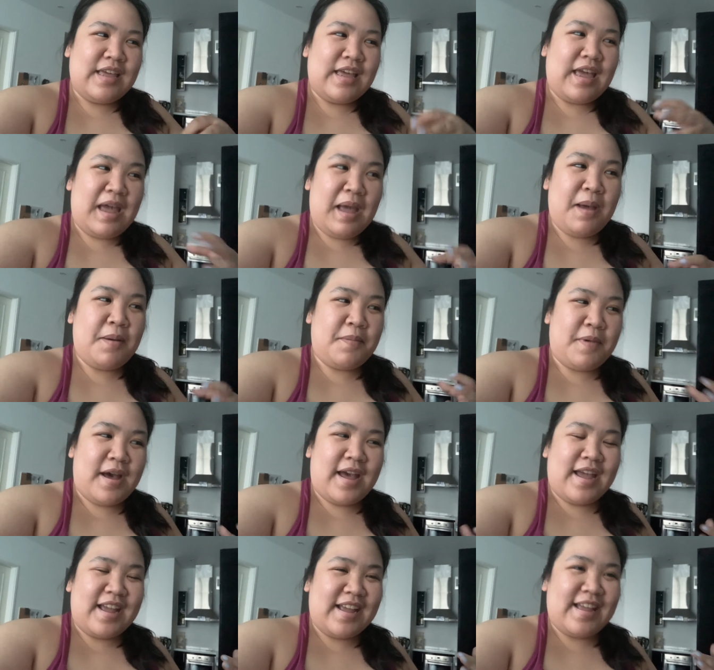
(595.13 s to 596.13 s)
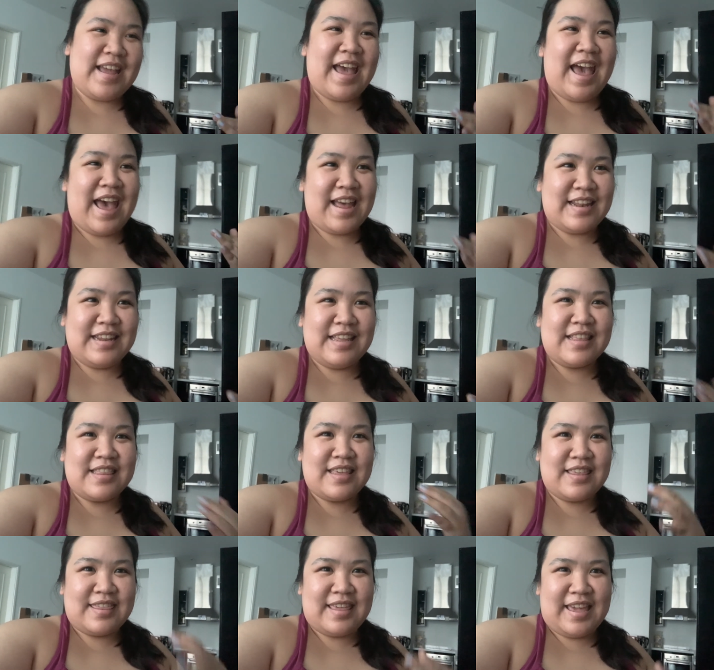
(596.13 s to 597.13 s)
am I adding
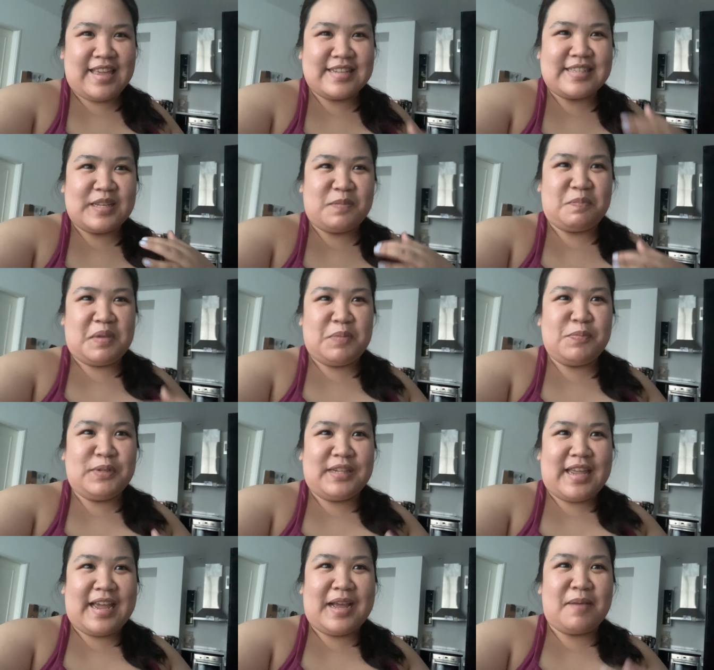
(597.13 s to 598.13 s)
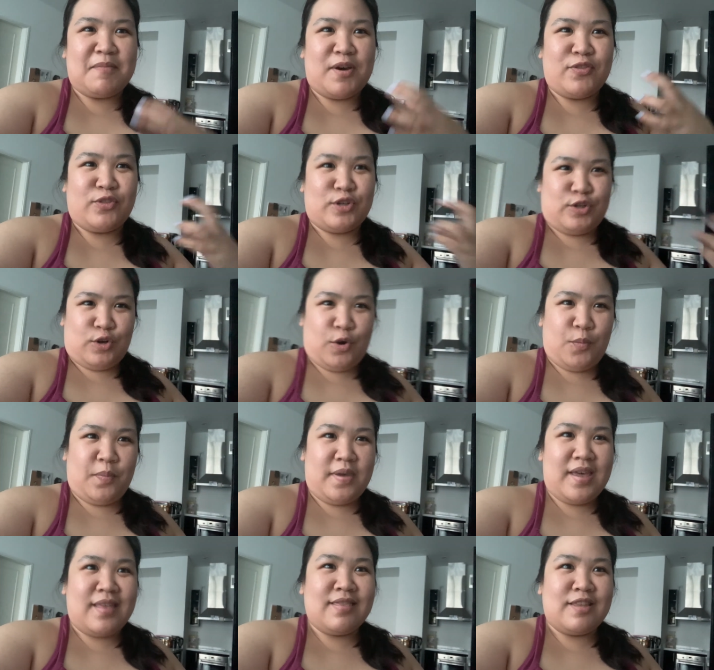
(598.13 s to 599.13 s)
the things that people like about the trope
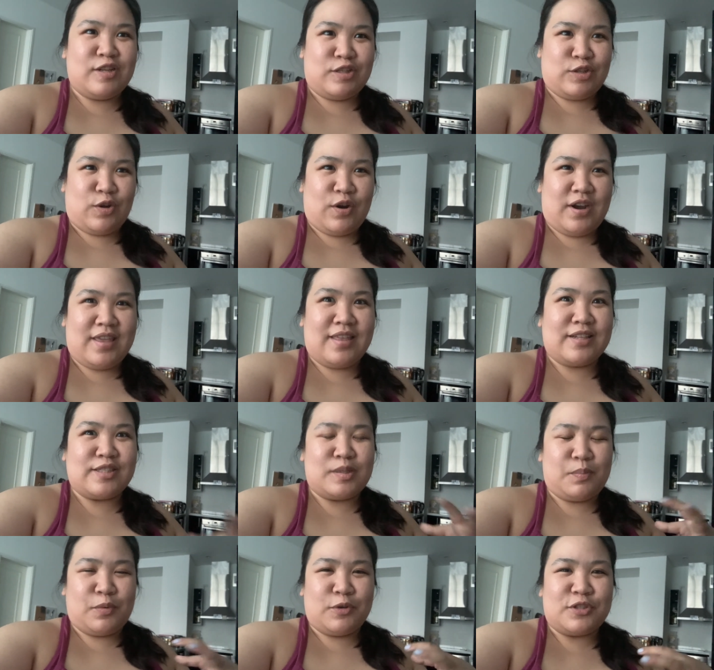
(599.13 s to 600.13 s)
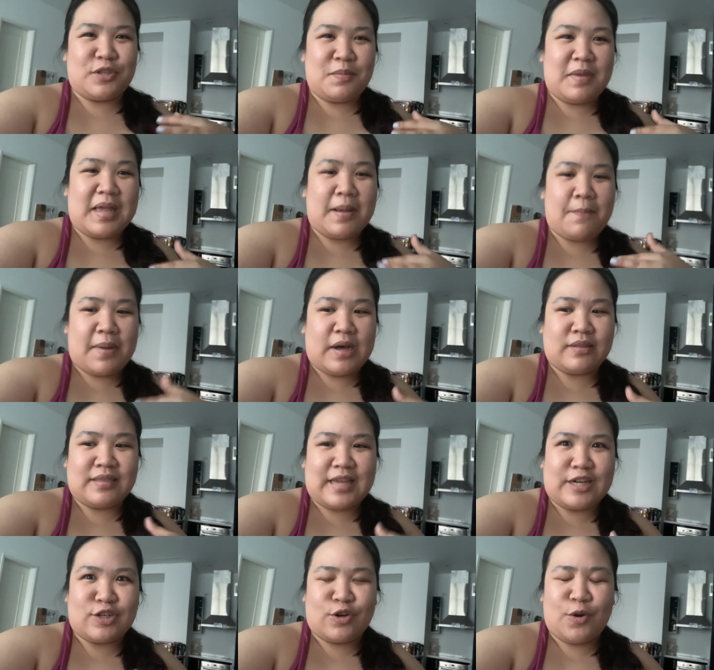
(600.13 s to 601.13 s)
in the story that's supposed to be about
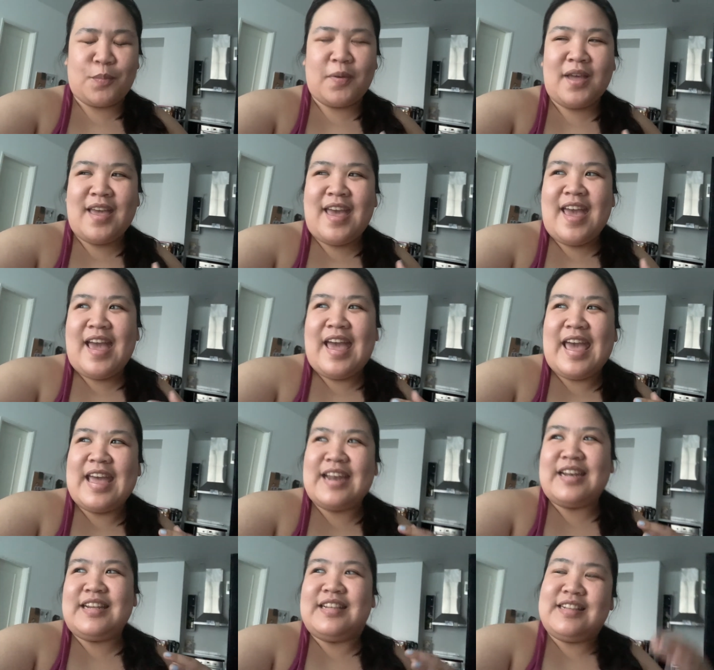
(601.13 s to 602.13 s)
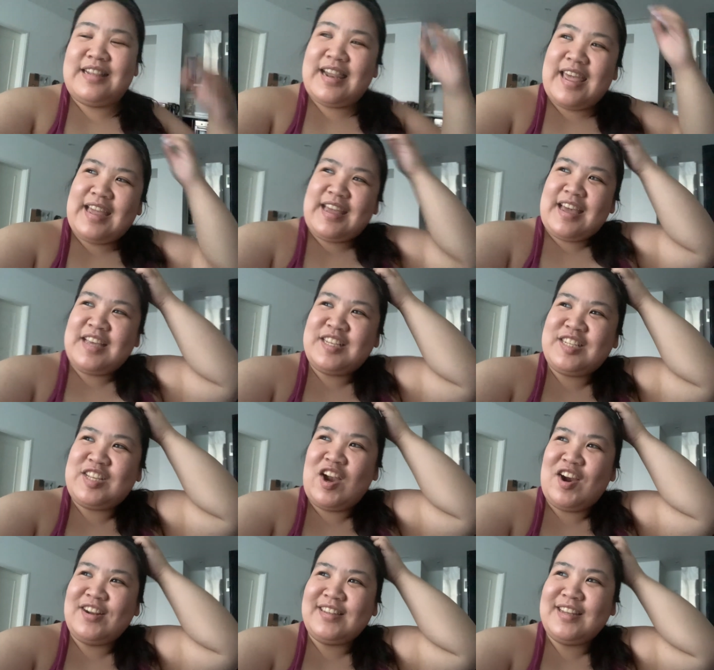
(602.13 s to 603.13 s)
that trope? And like, I
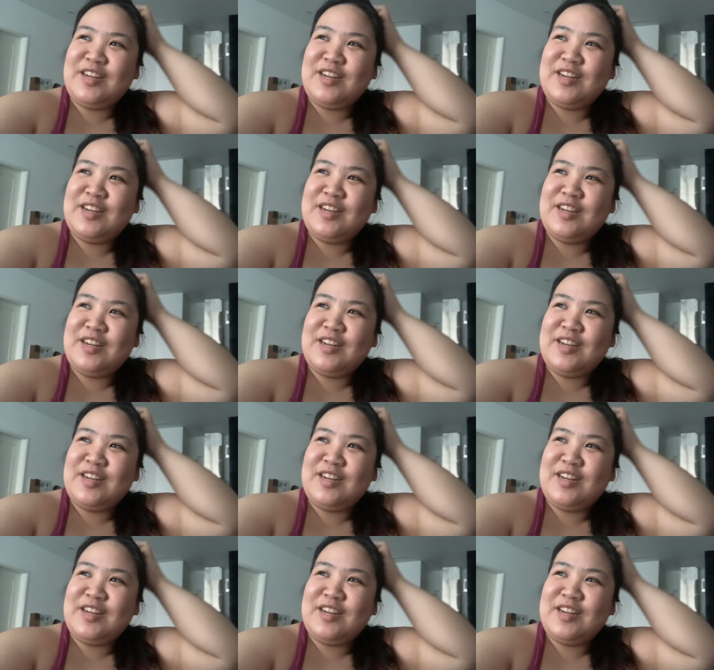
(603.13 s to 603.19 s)
started